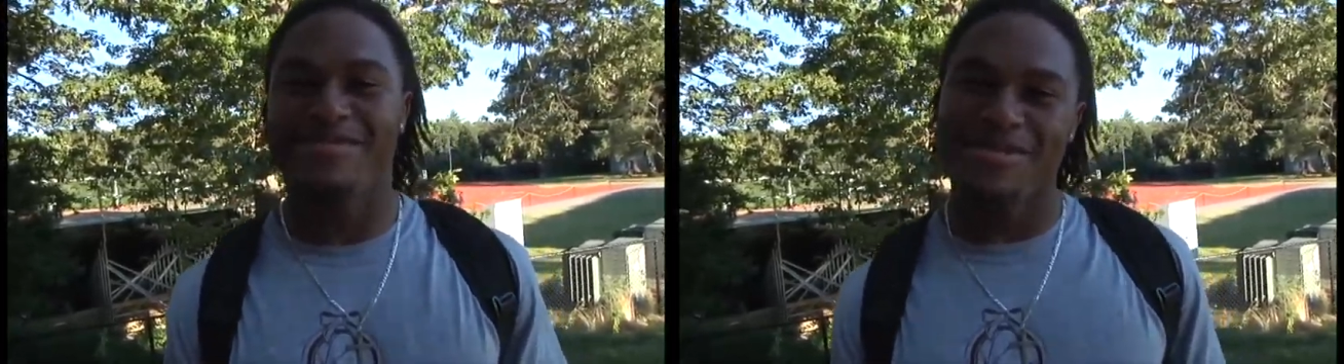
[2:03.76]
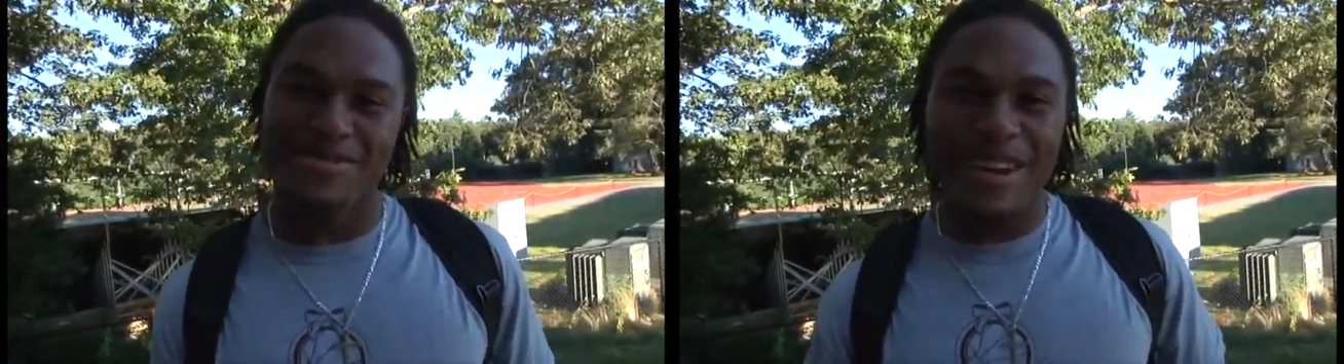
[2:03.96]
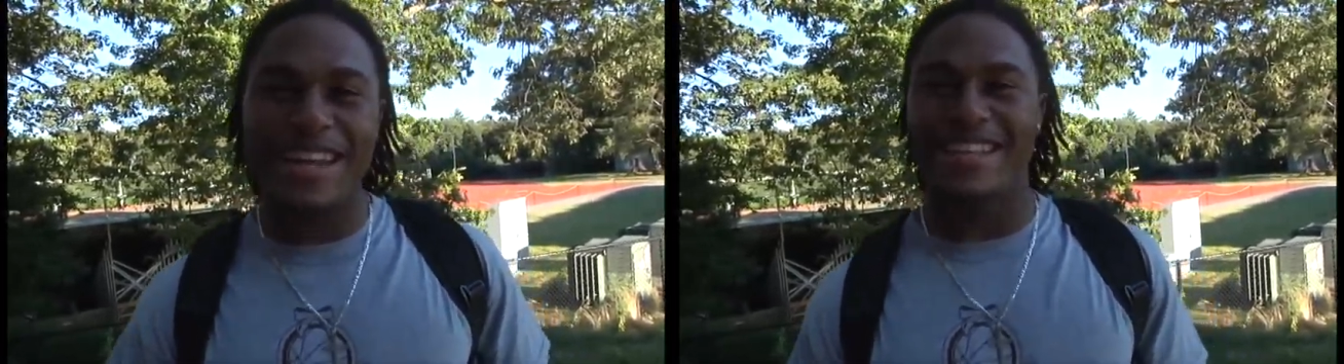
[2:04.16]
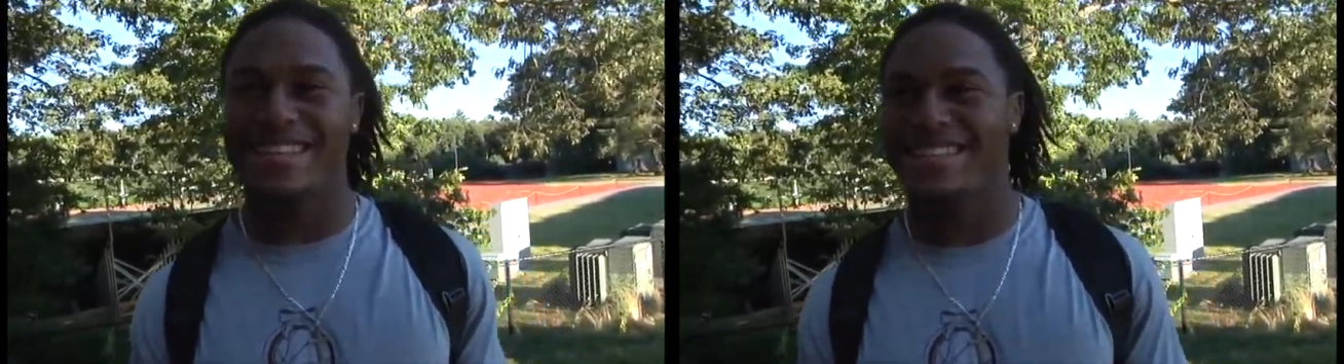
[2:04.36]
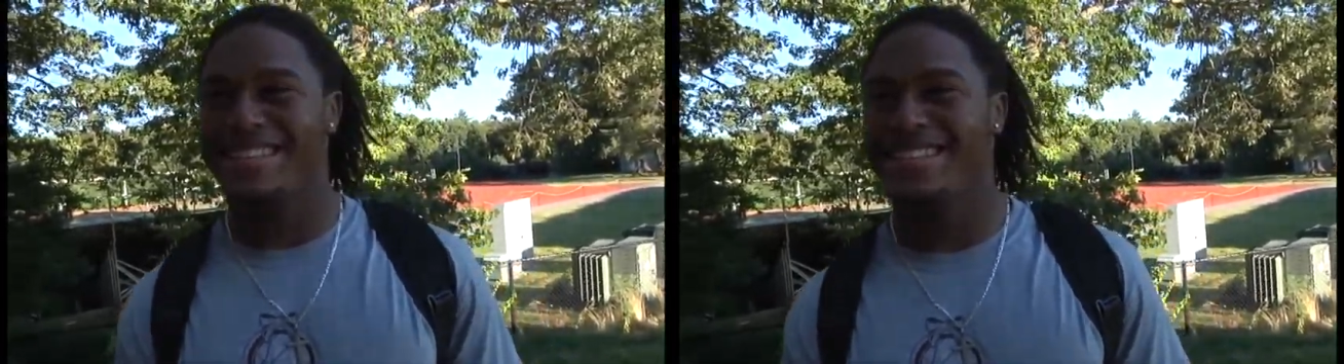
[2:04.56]
We ready.
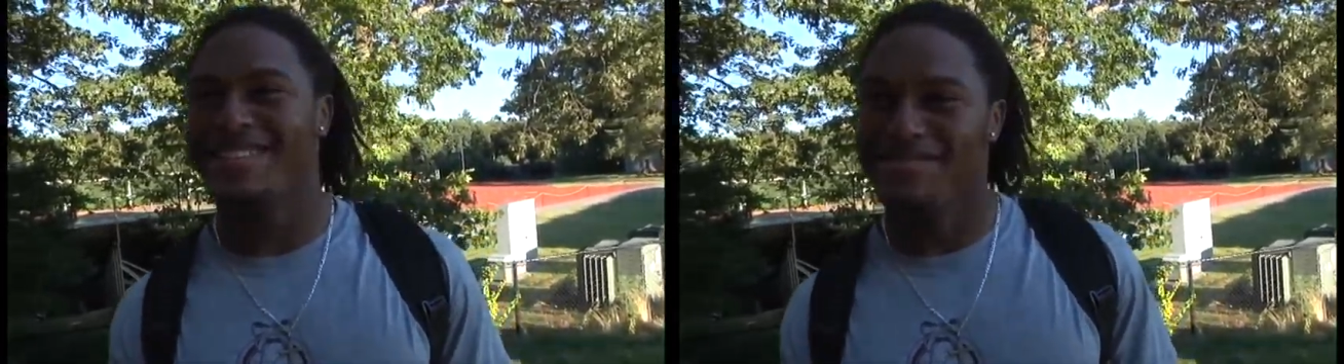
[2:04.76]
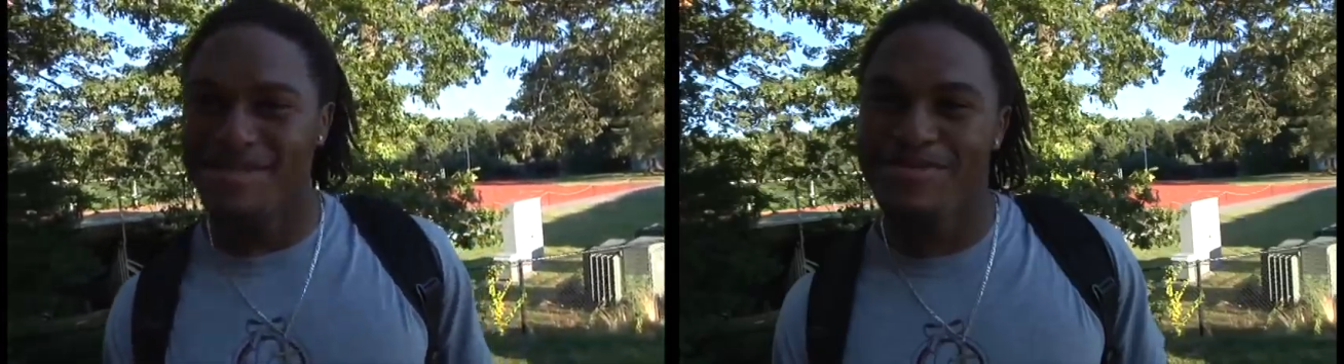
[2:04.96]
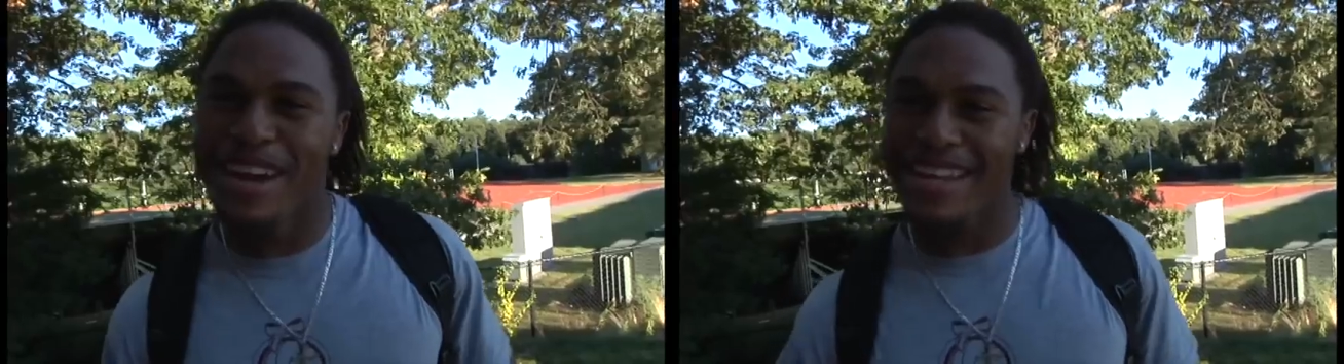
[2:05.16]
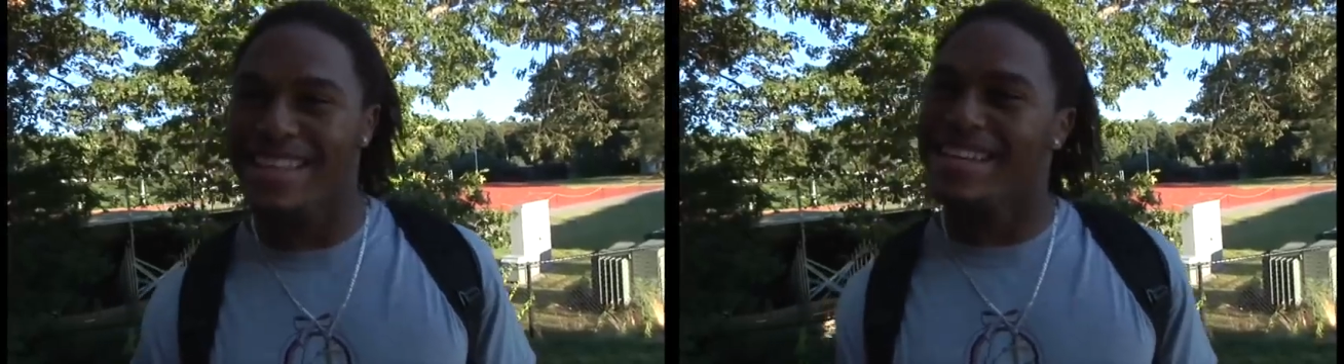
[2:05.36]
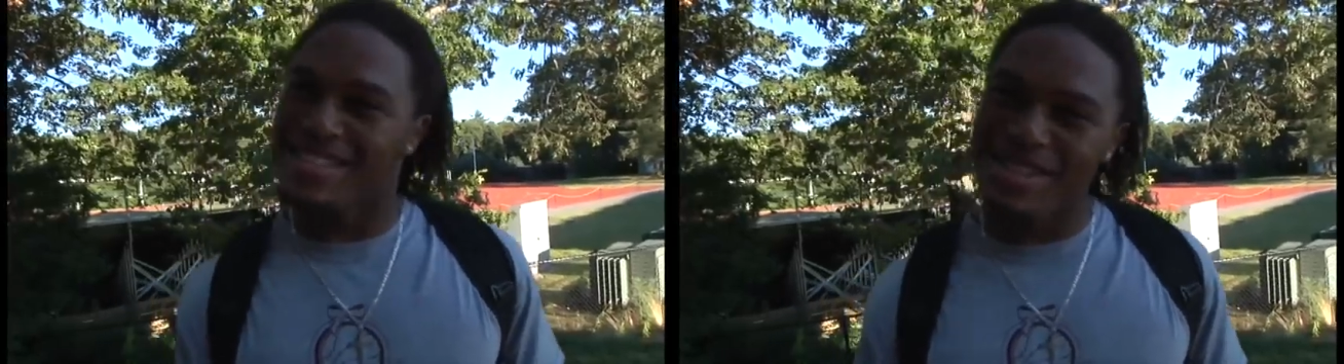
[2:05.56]
We ready.
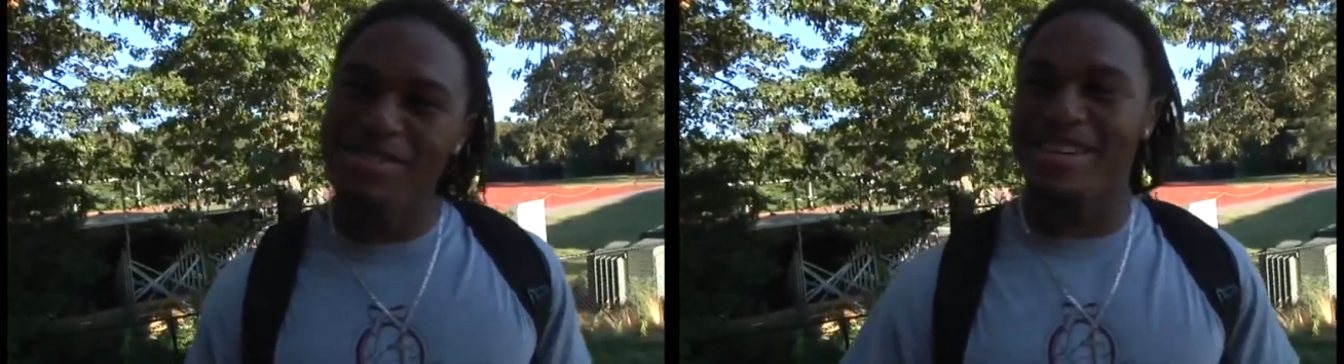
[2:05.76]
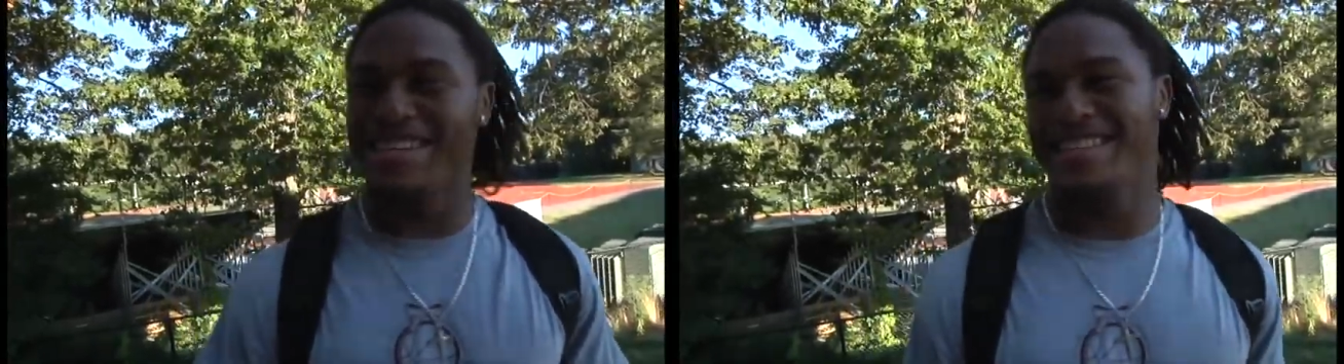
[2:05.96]
Let's do it.